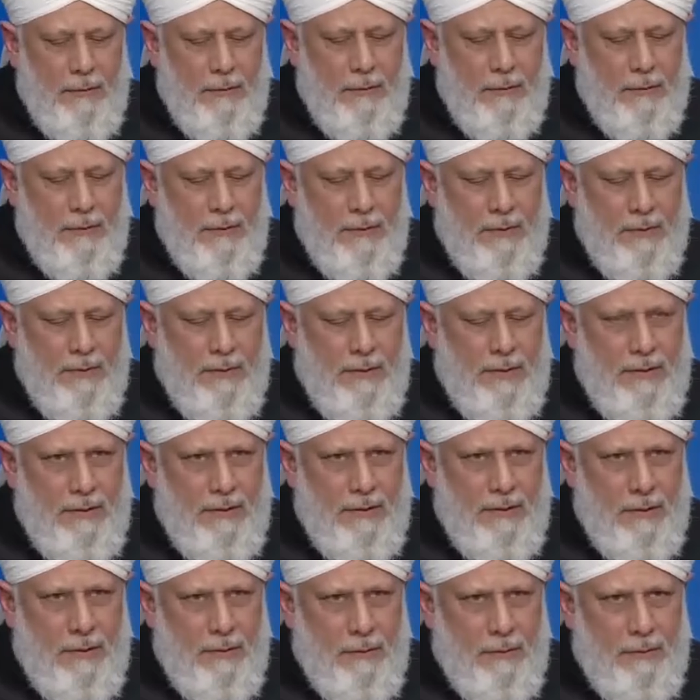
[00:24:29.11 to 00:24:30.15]
through
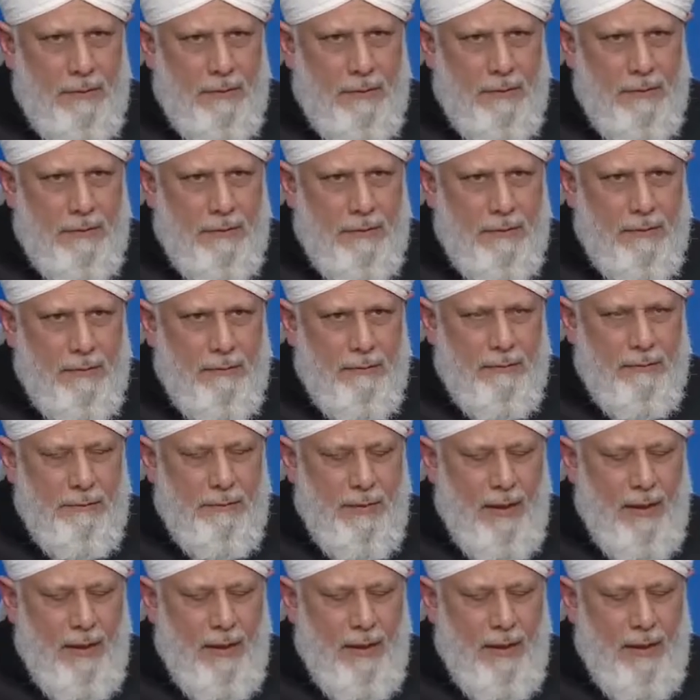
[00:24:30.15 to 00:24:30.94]
increased service